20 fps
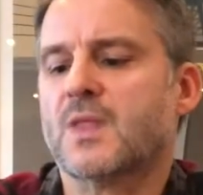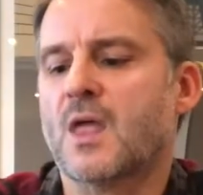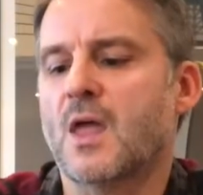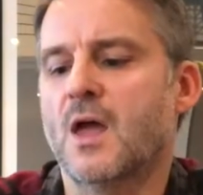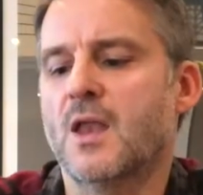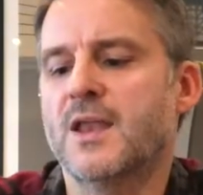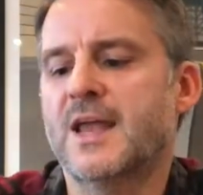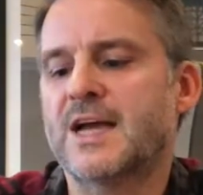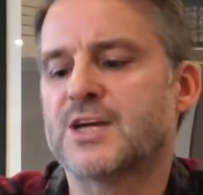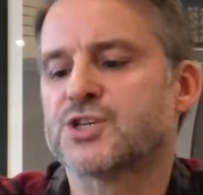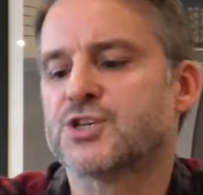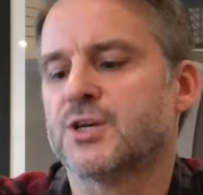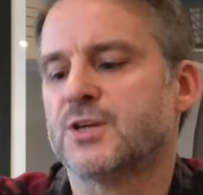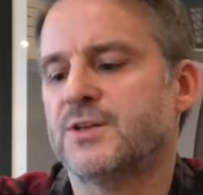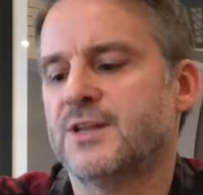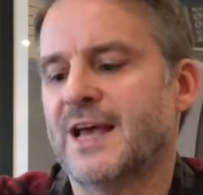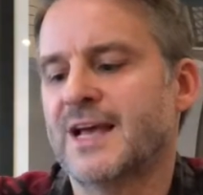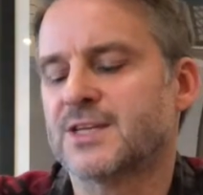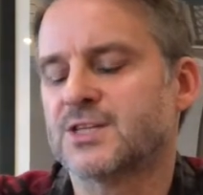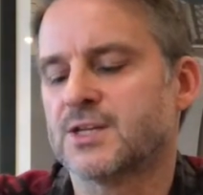uh, NASA,
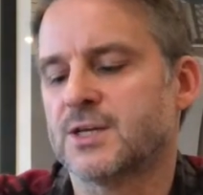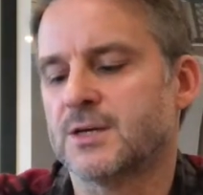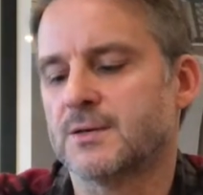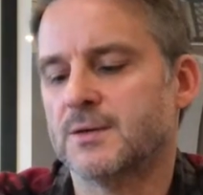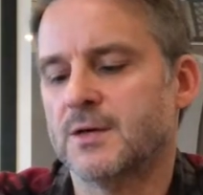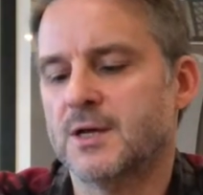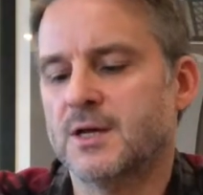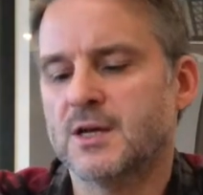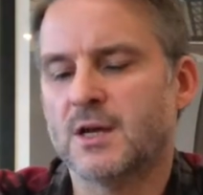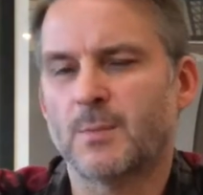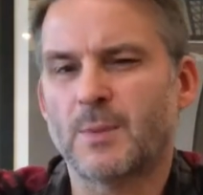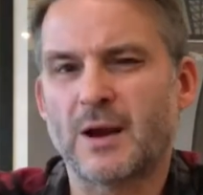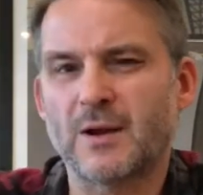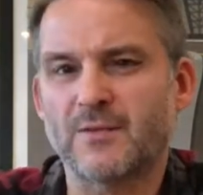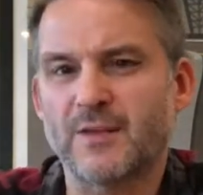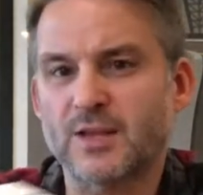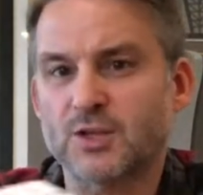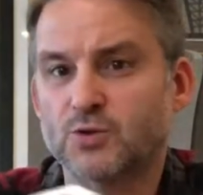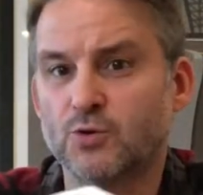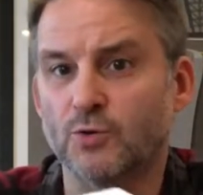NASA,
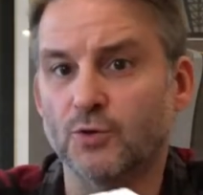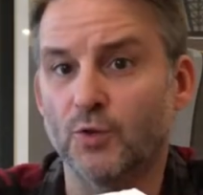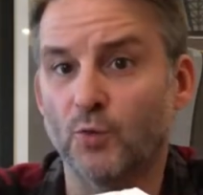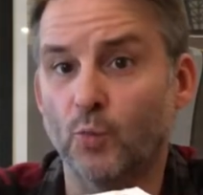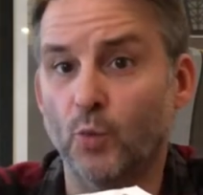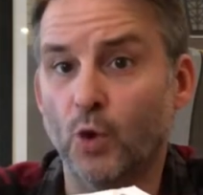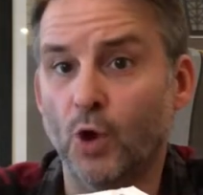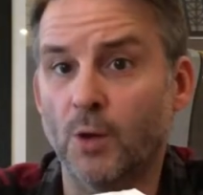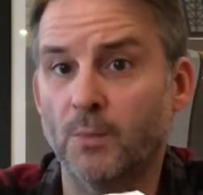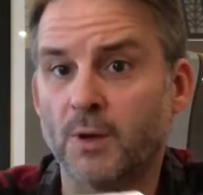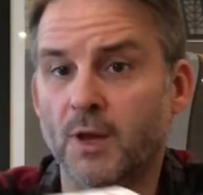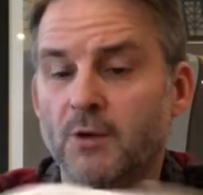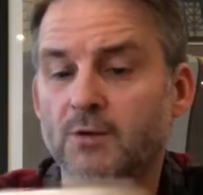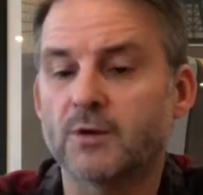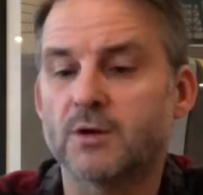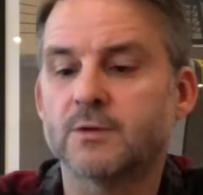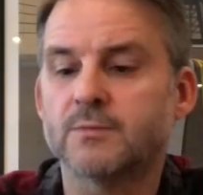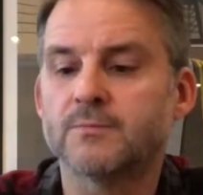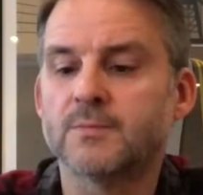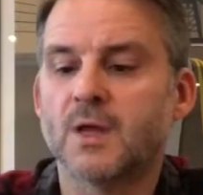apparently that's called the worm
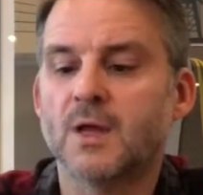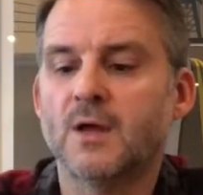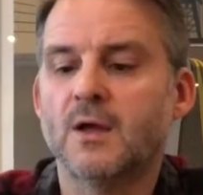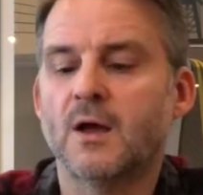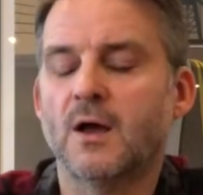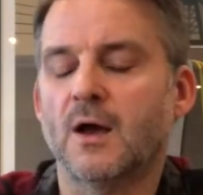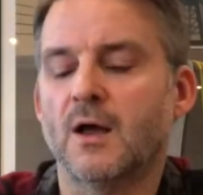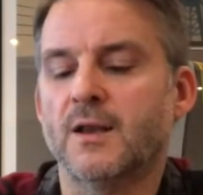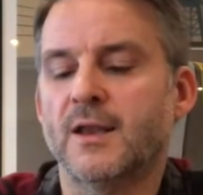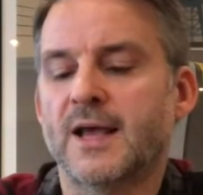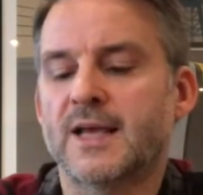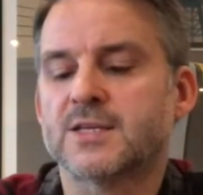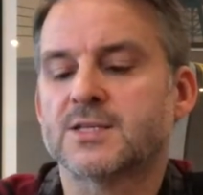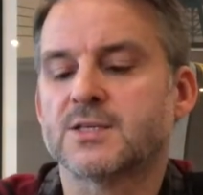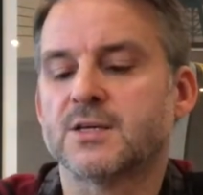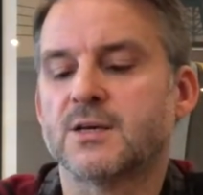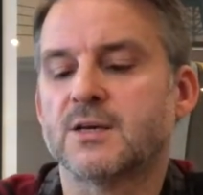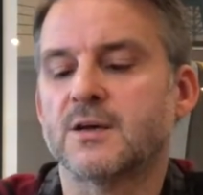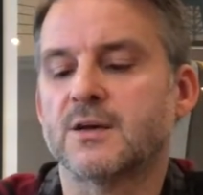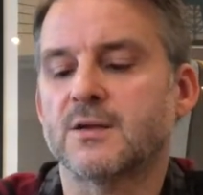logo, uh,
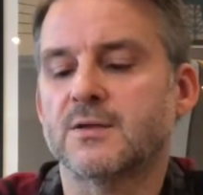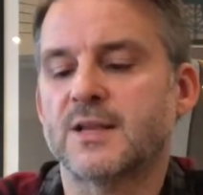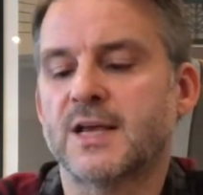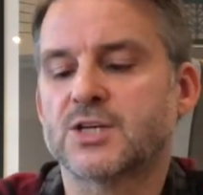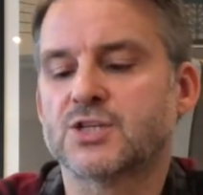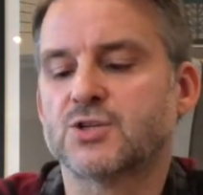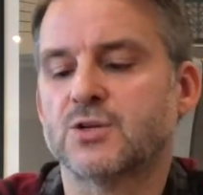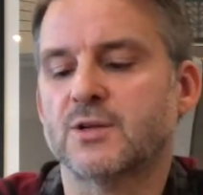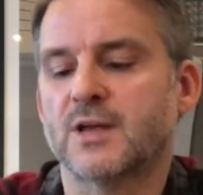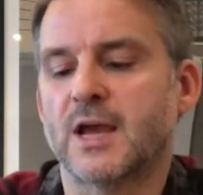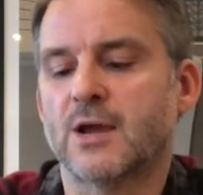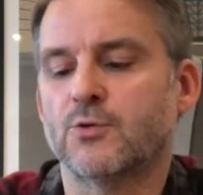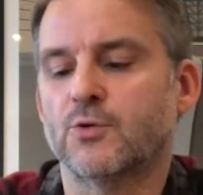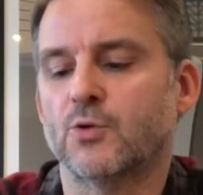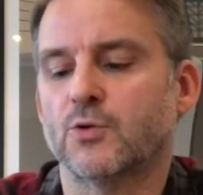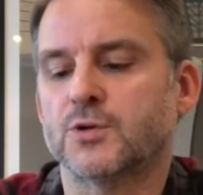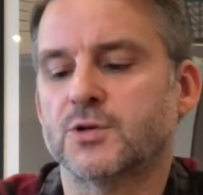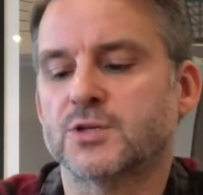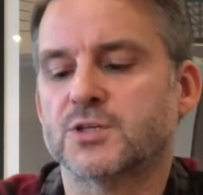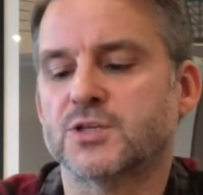NASA, National
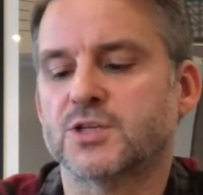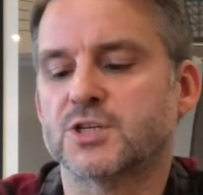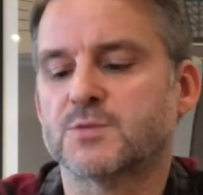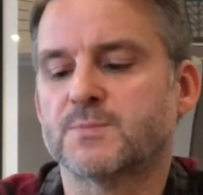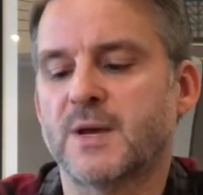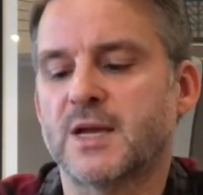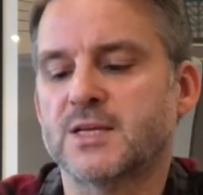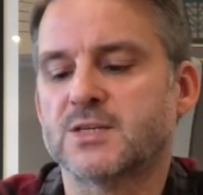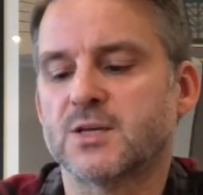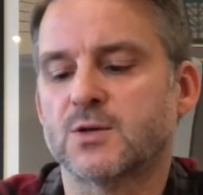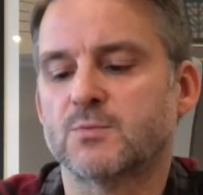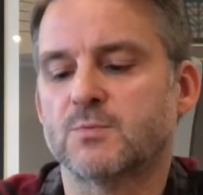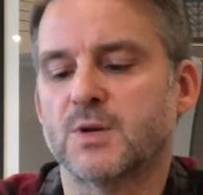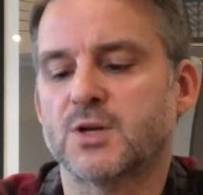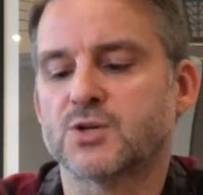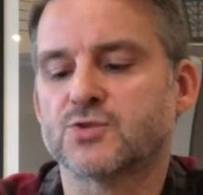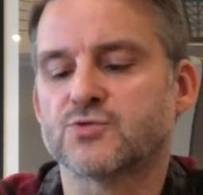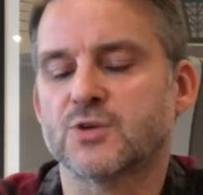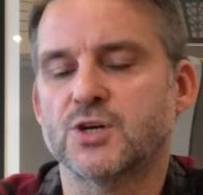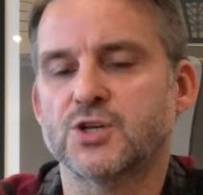Aeronautics and Space
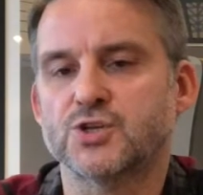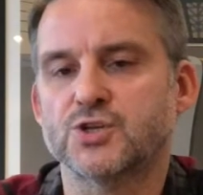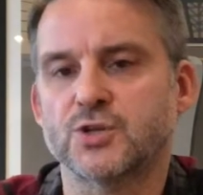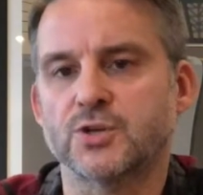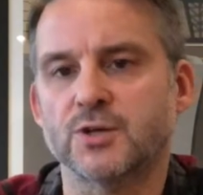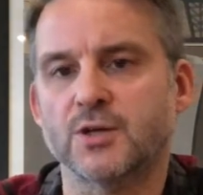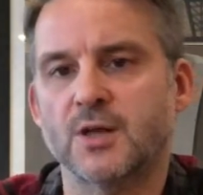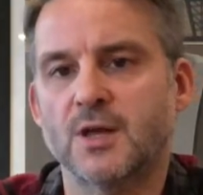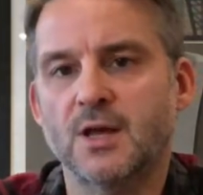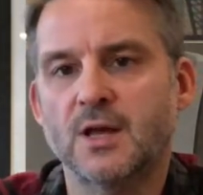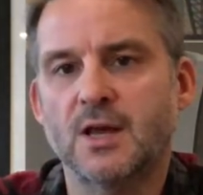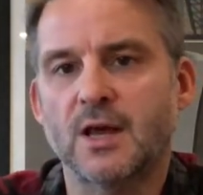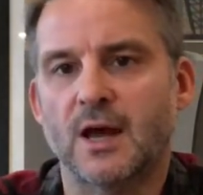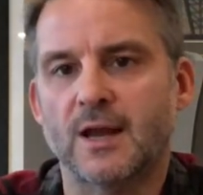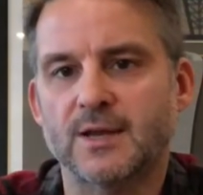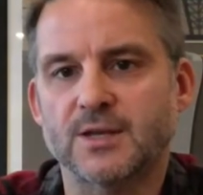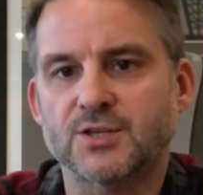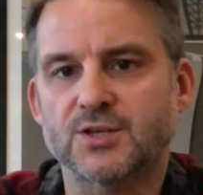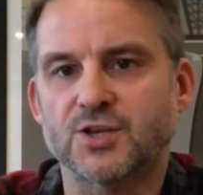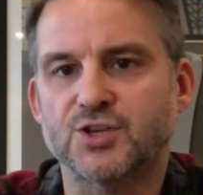Administration,
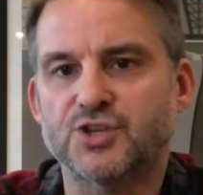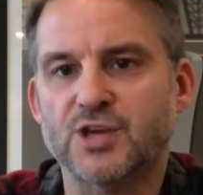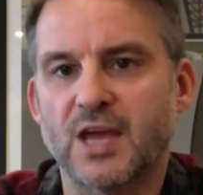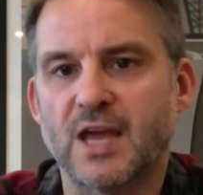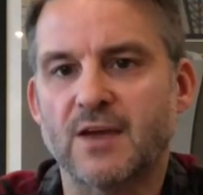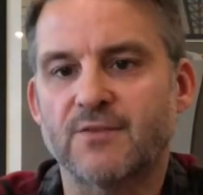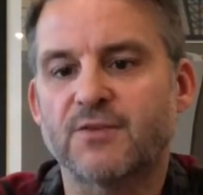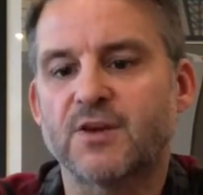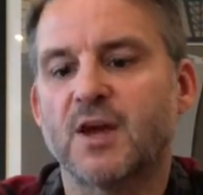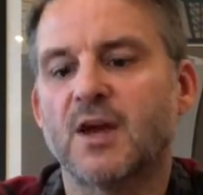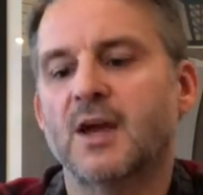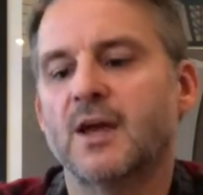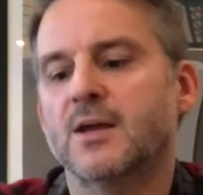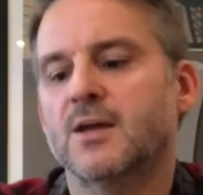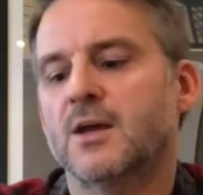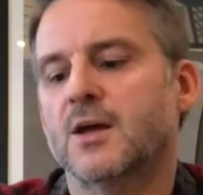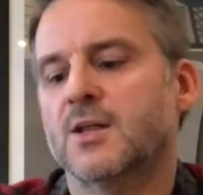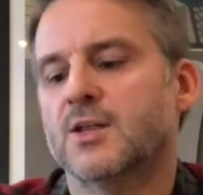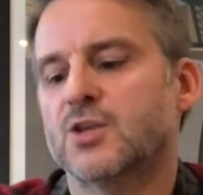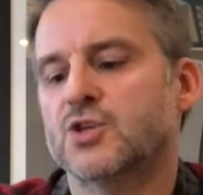and it's the JFK,
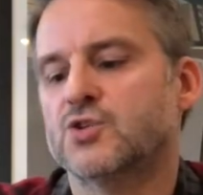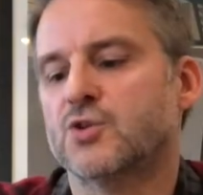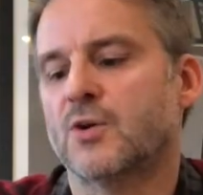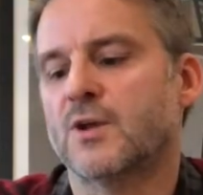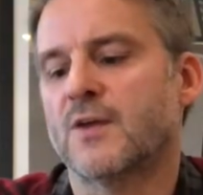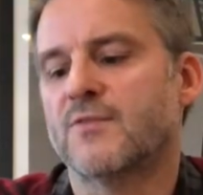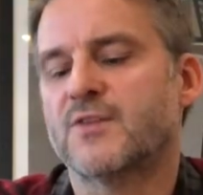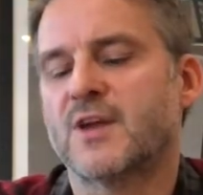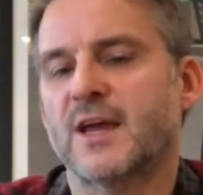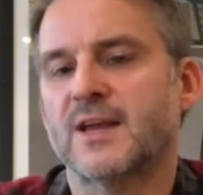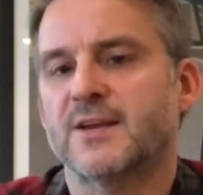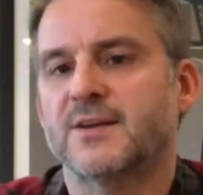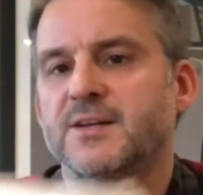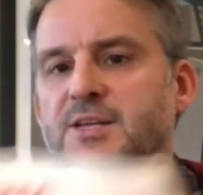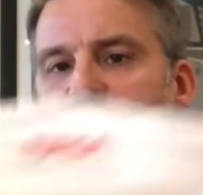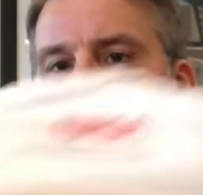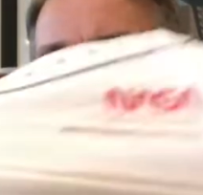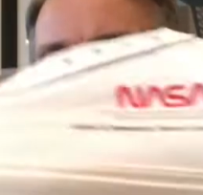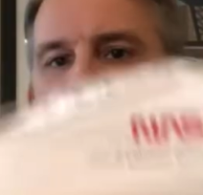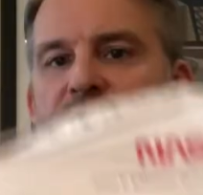the John F. Kennedy
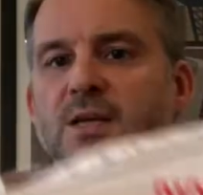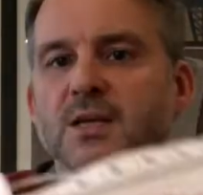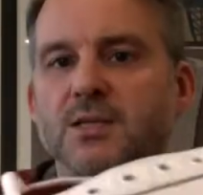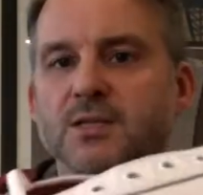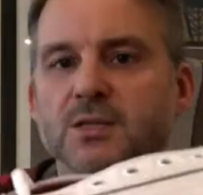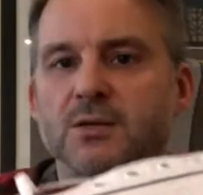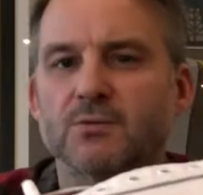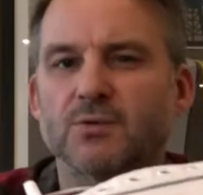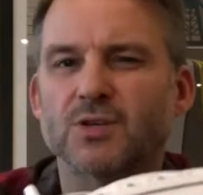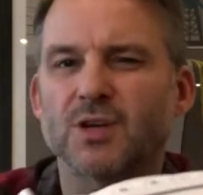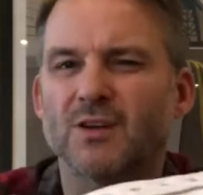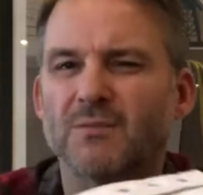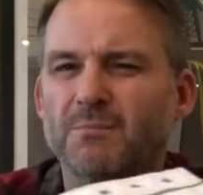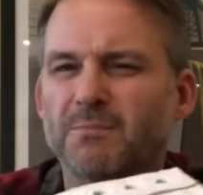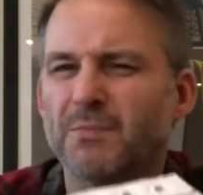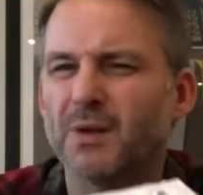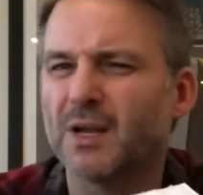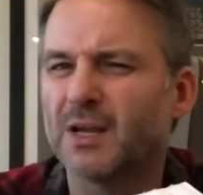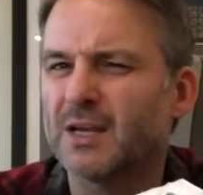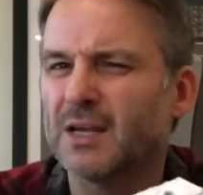Space Center, which I
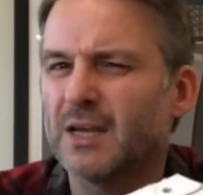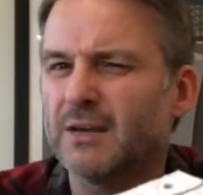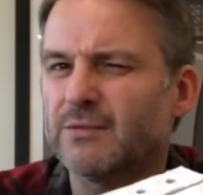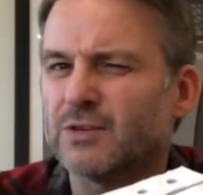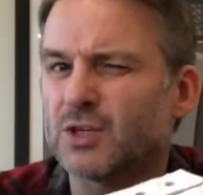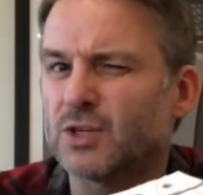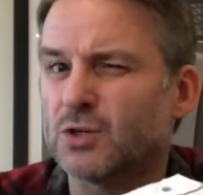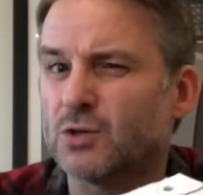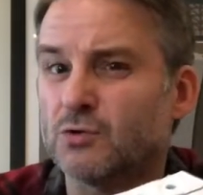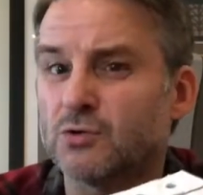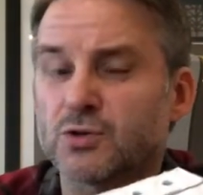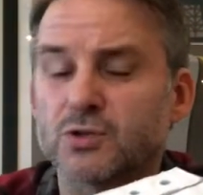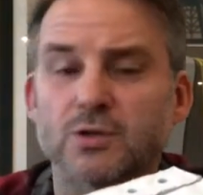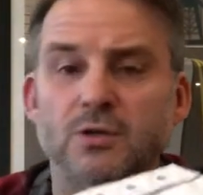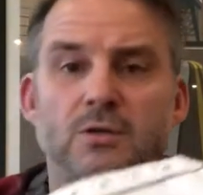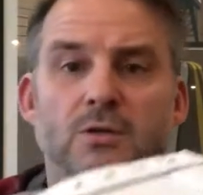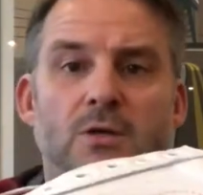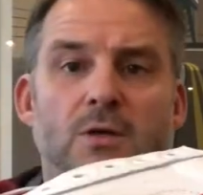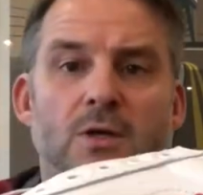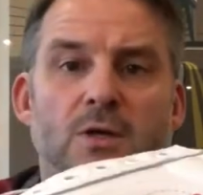believe is in
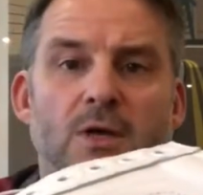Houston.